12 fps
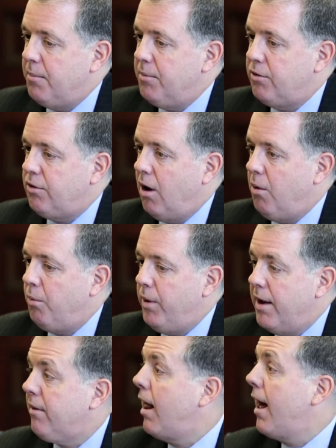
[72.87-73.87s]
So we
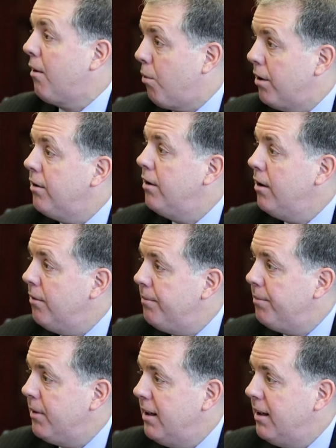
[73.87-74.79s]
have a lot of work to do,